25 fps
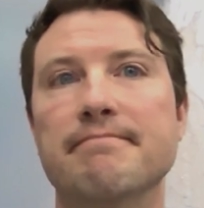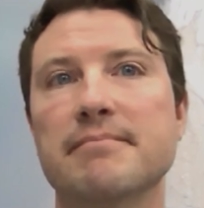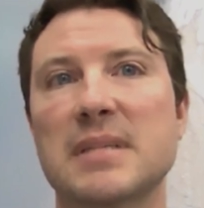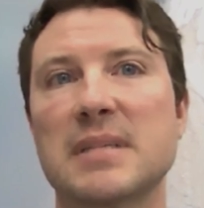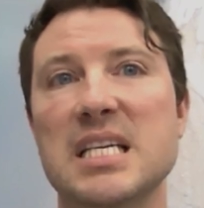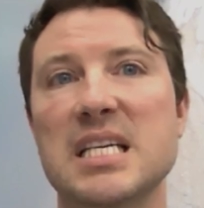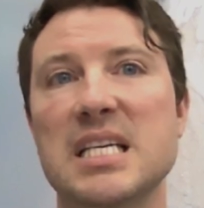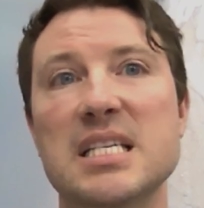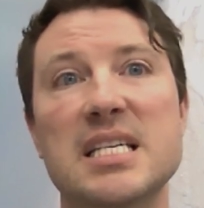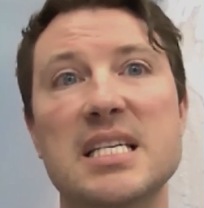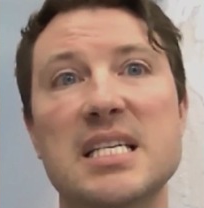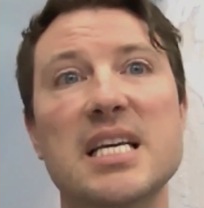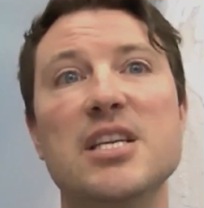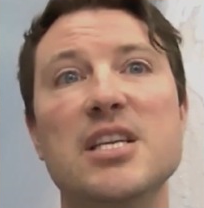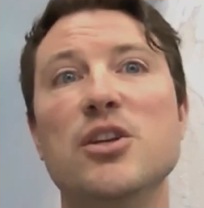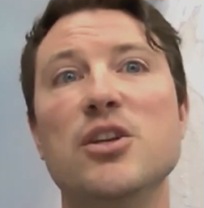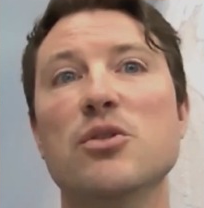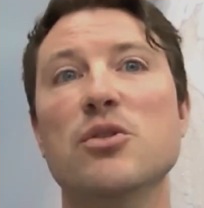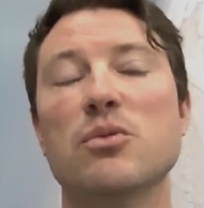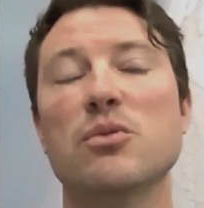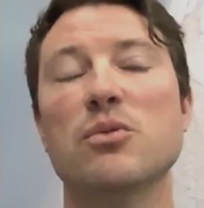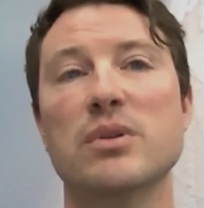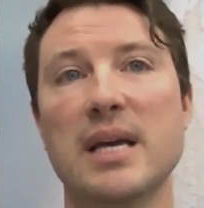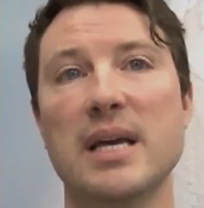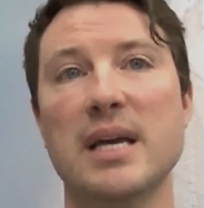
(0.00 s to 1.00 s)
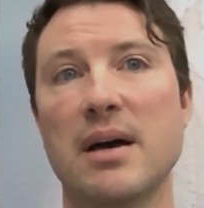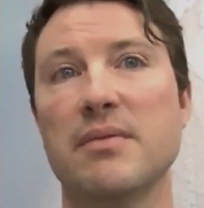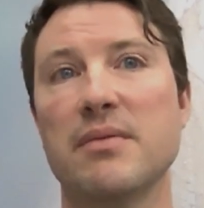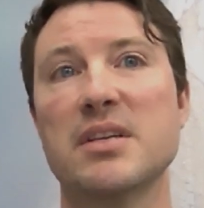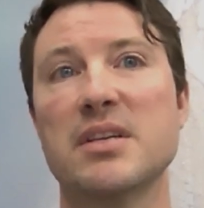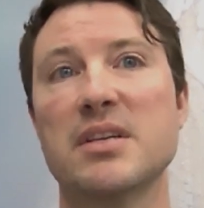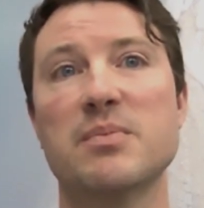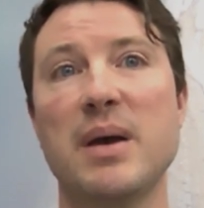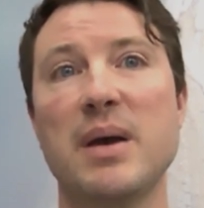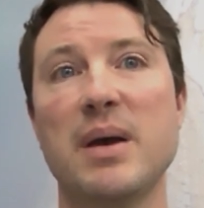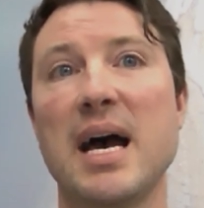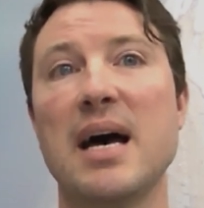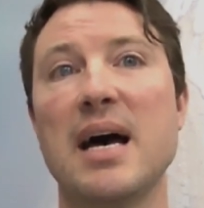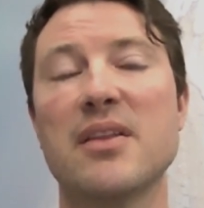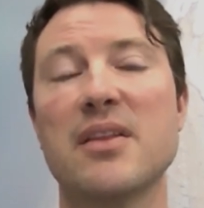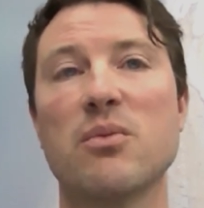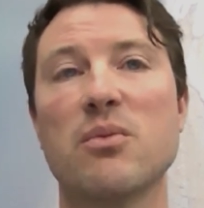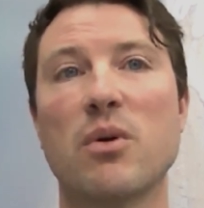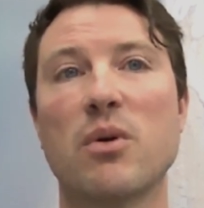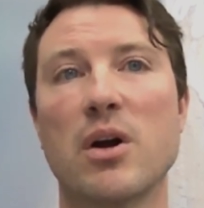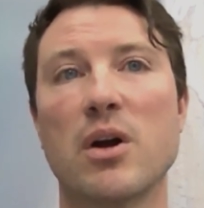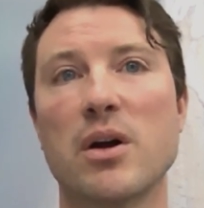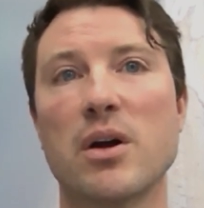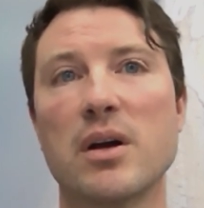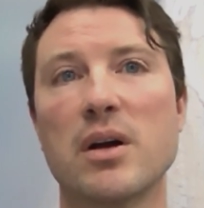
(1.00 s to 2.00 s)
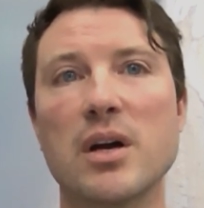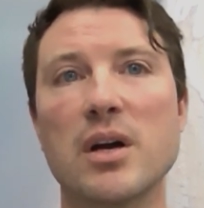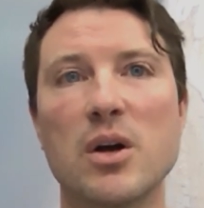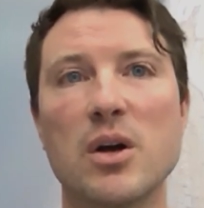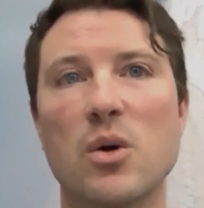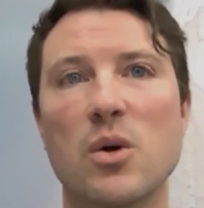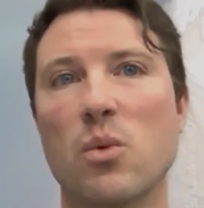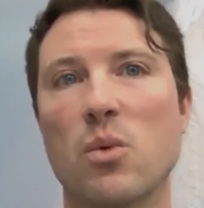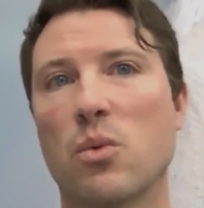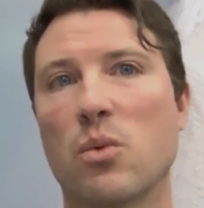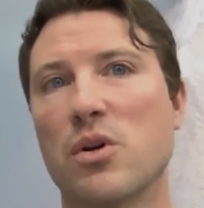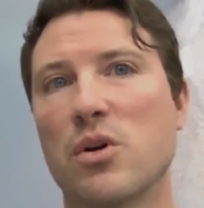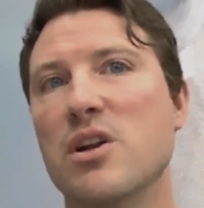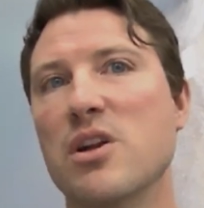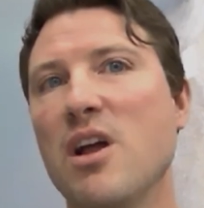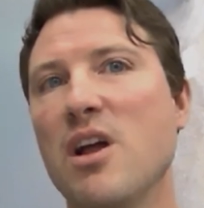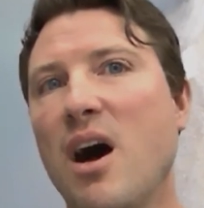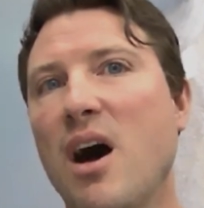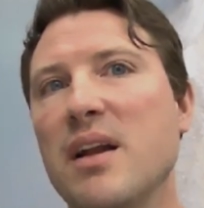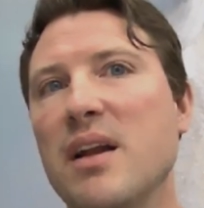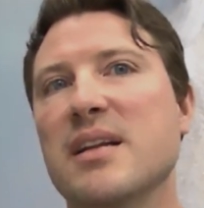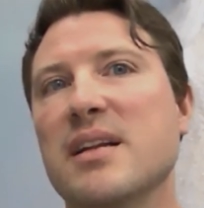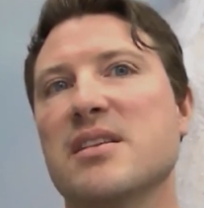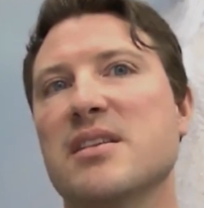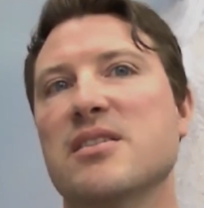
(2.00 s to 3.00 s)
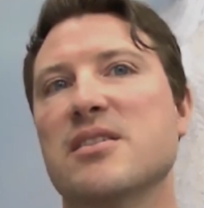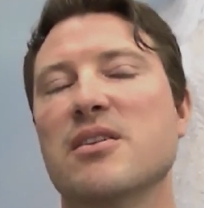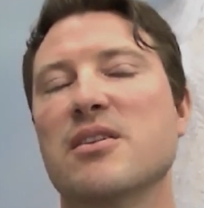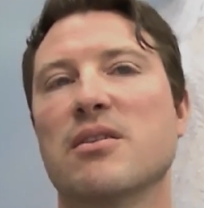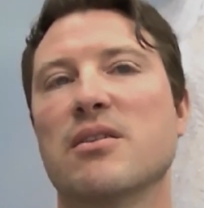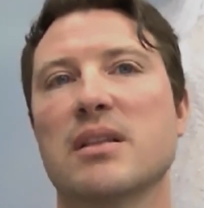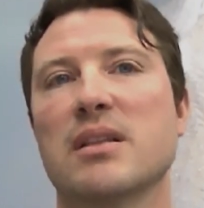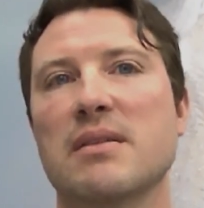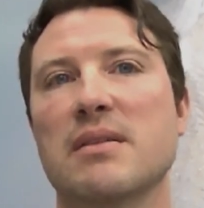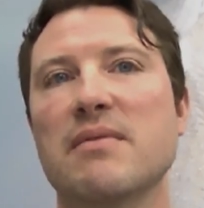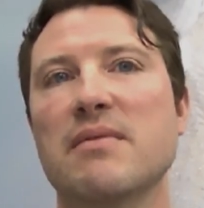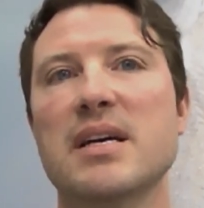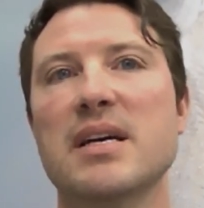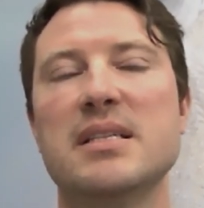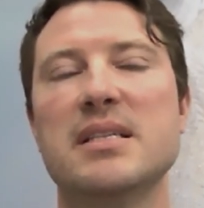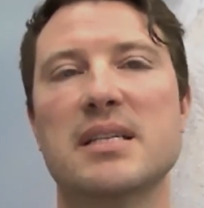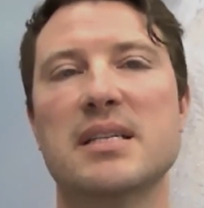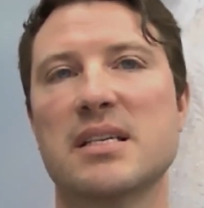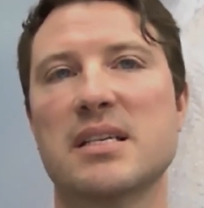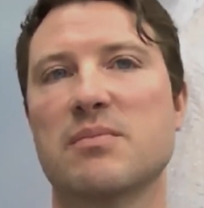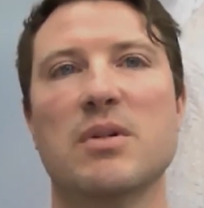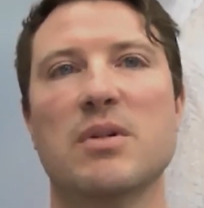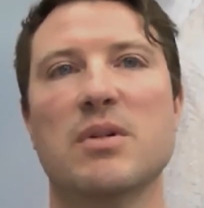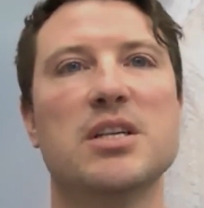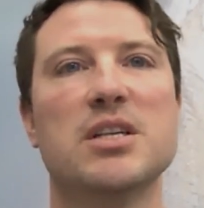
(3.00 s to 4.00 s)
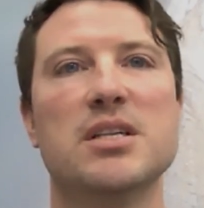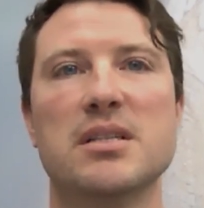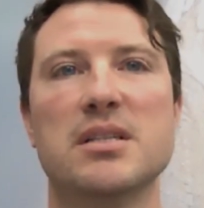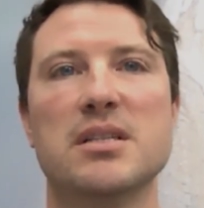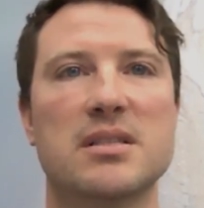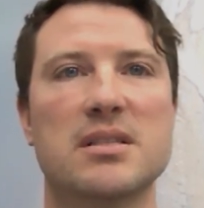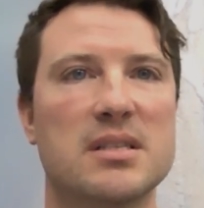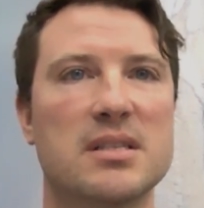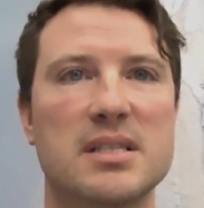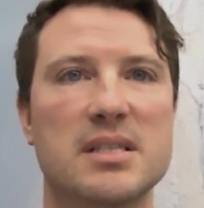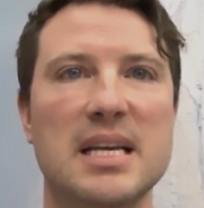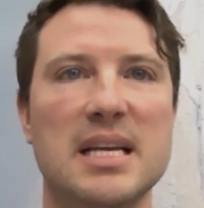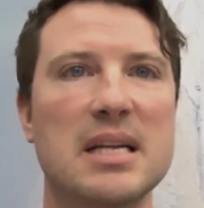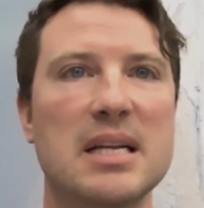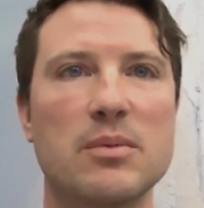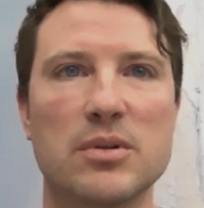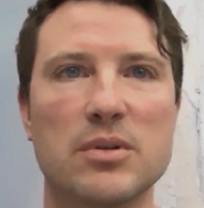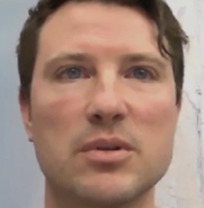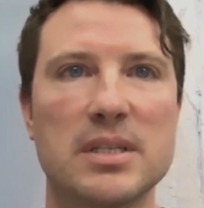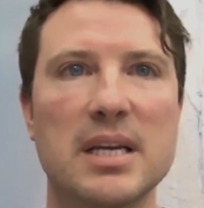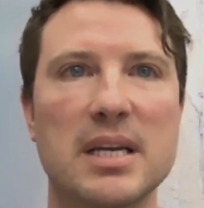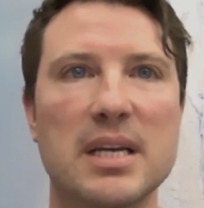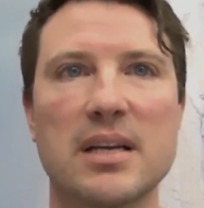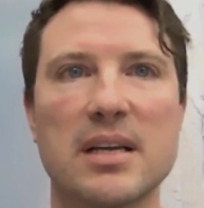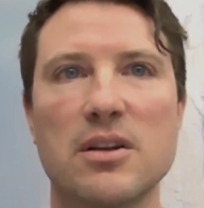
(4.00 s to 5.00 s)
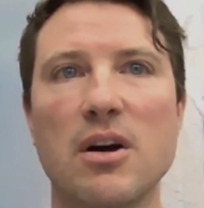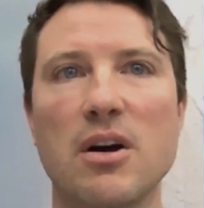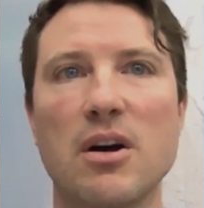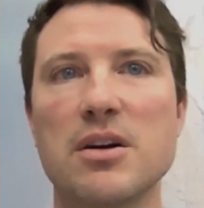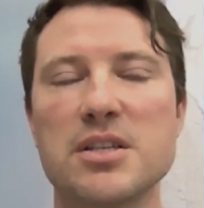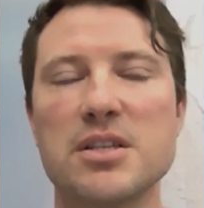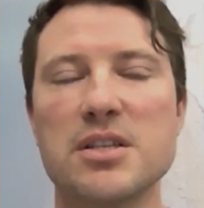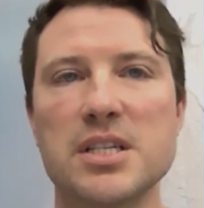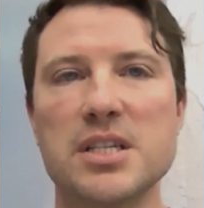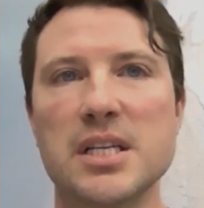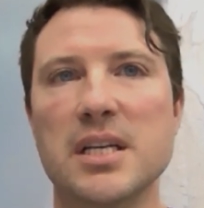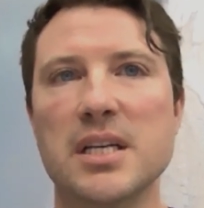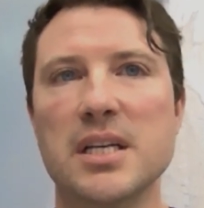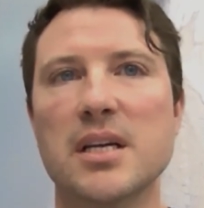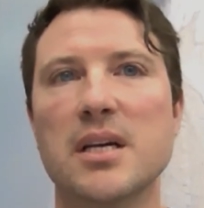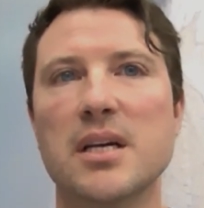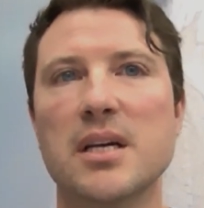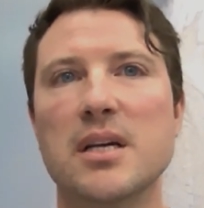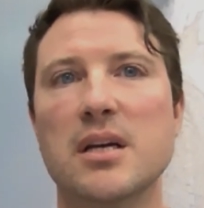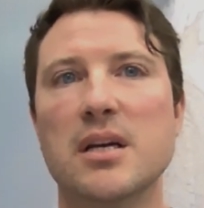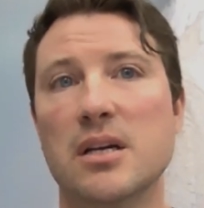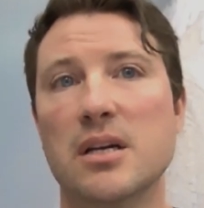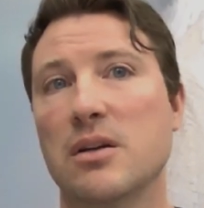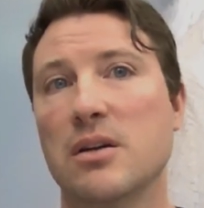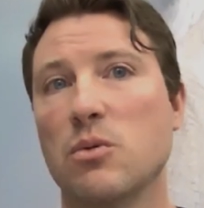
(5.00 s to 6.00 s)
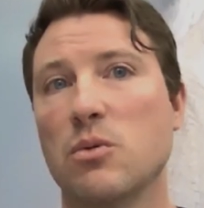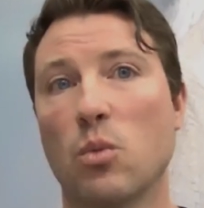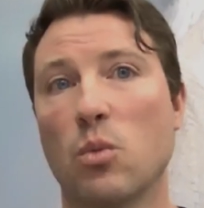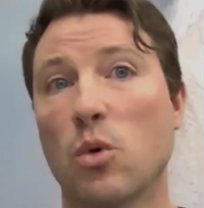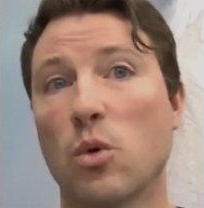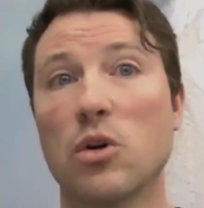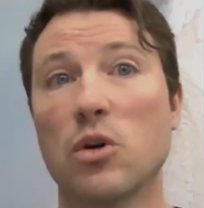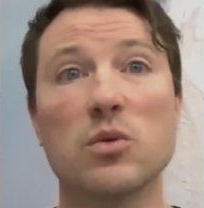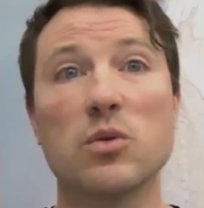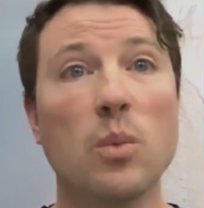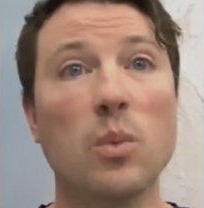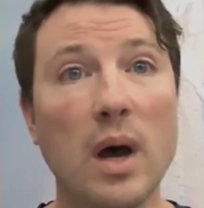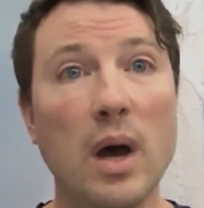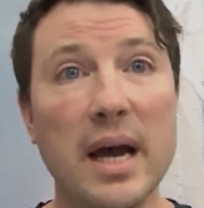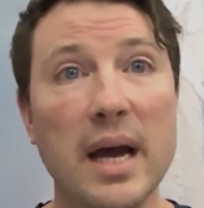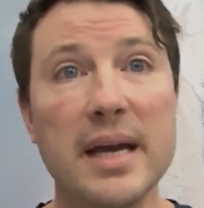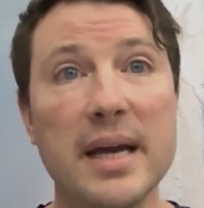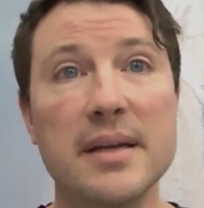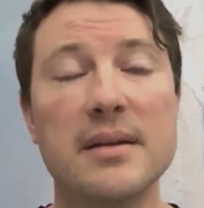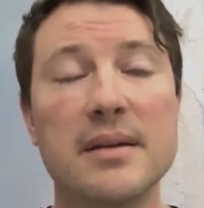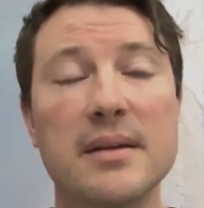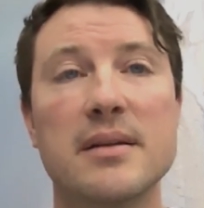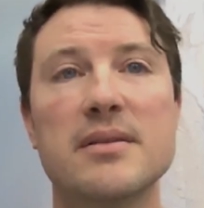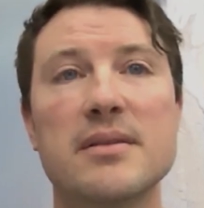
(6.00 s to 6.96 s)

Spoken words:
continue down this path where we're not necessarily investing as much in sustainable technology worldwide.